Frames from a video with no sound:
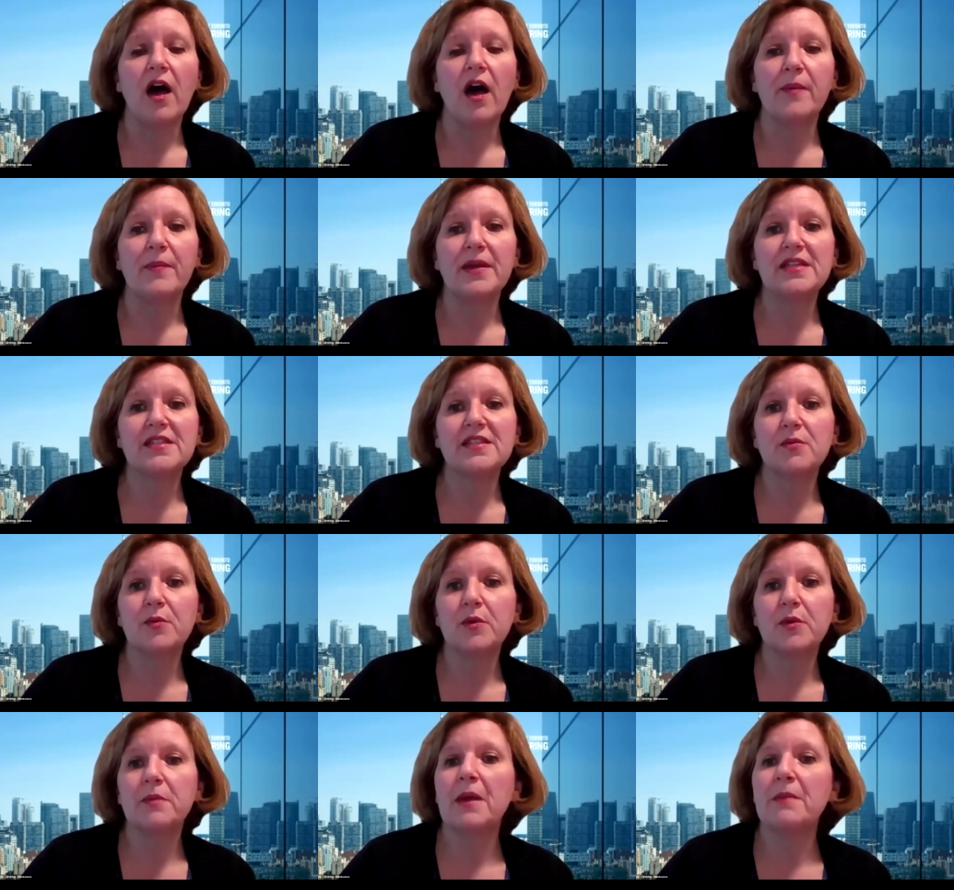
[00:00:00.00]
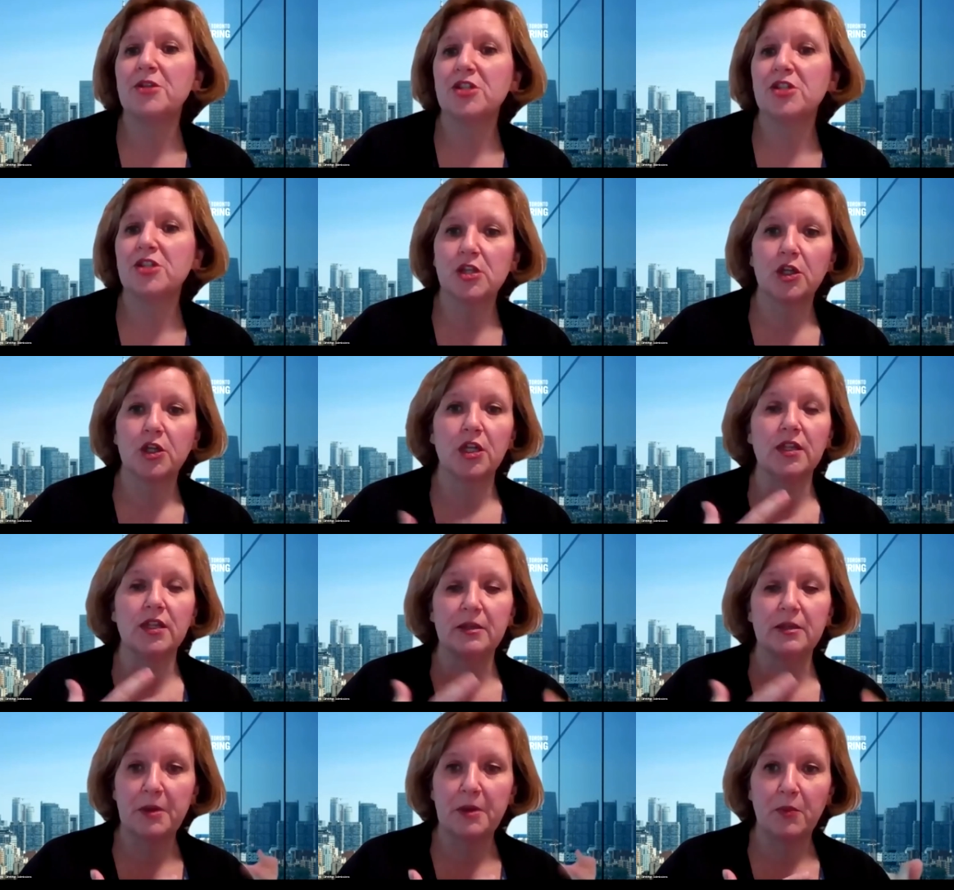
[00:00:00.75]
is that we maybe just look a
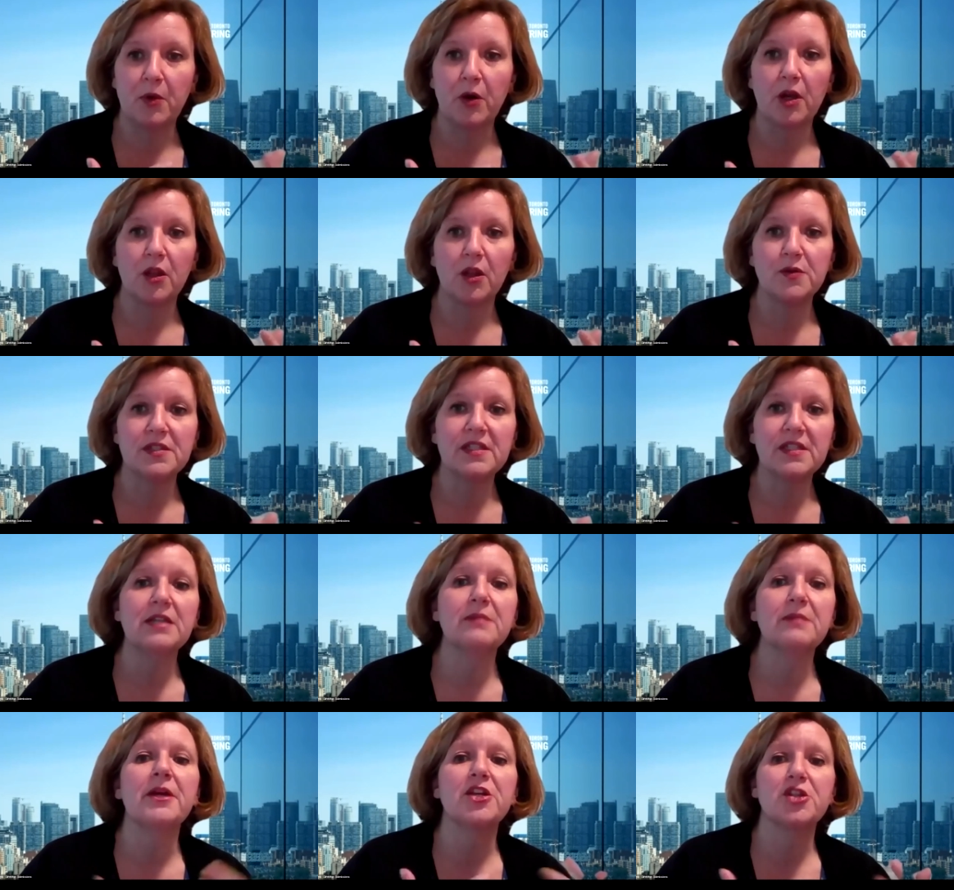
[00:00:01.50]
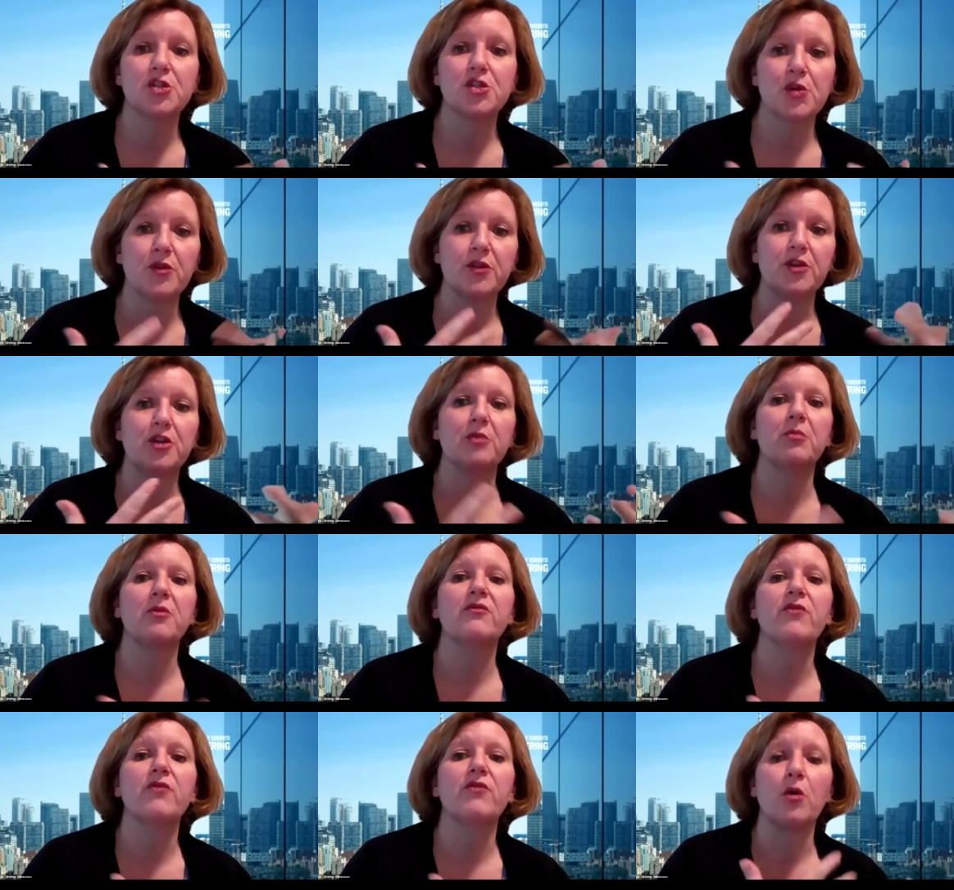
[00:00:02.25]
little bit more closely to make sure that your
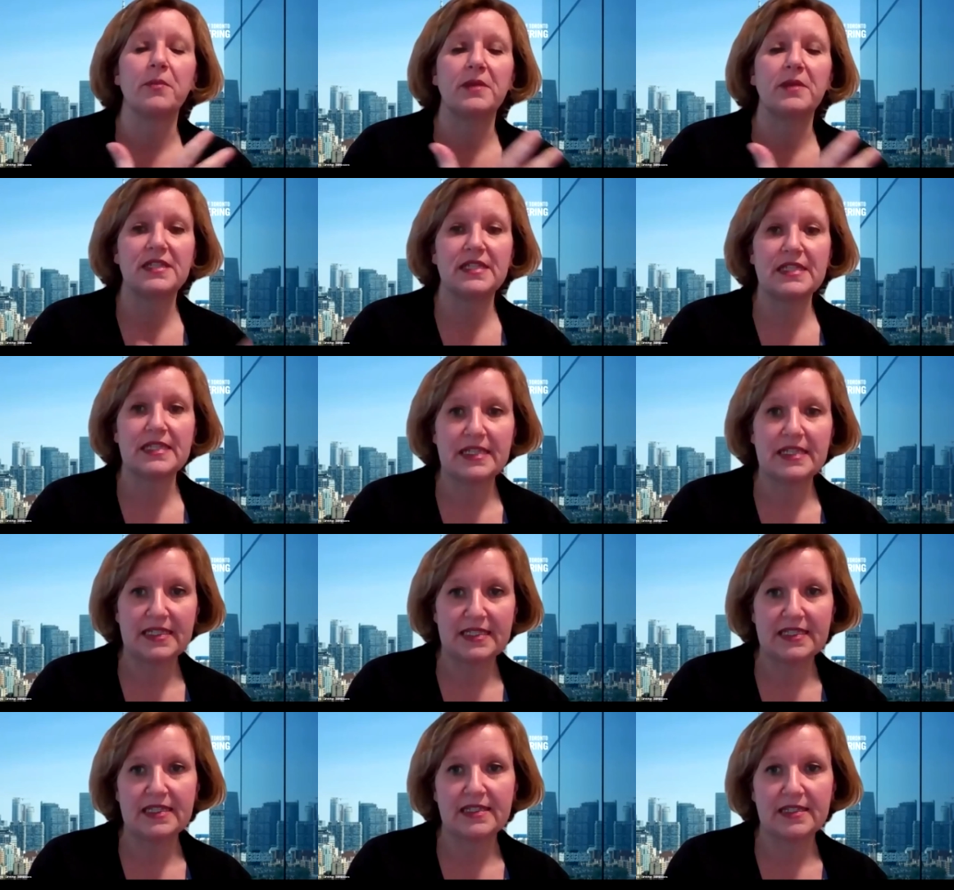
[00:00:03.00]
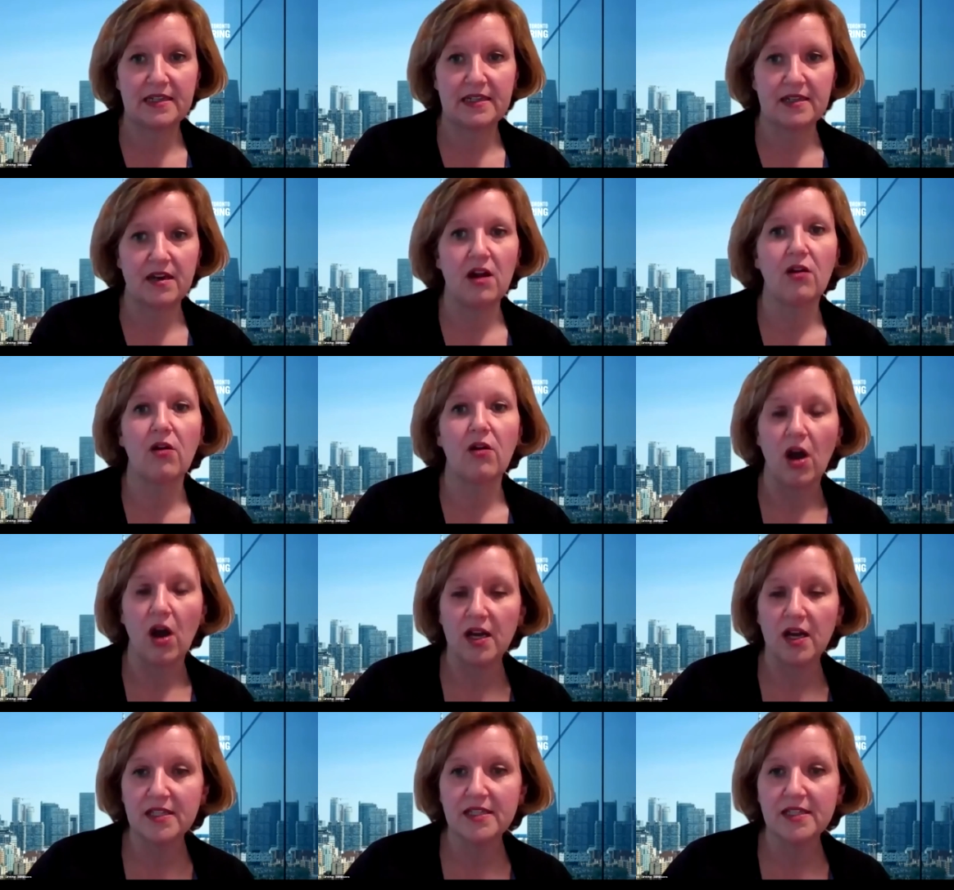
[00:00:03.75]
performance is consistent
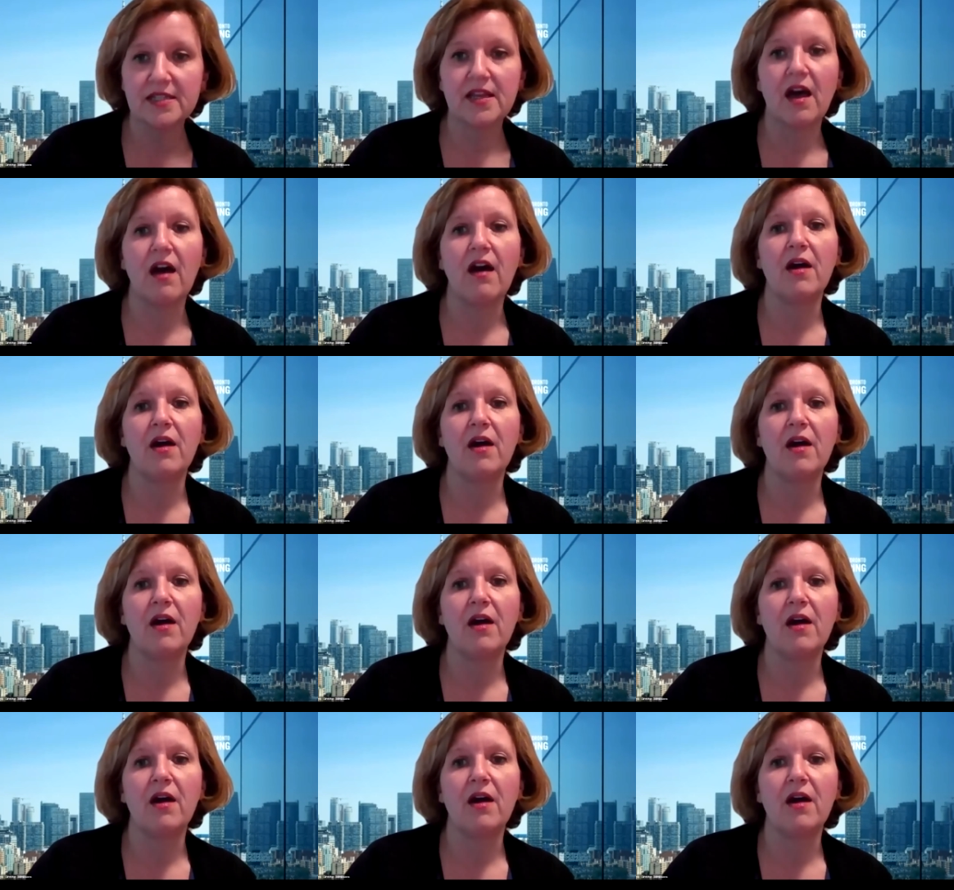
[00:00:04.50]
across.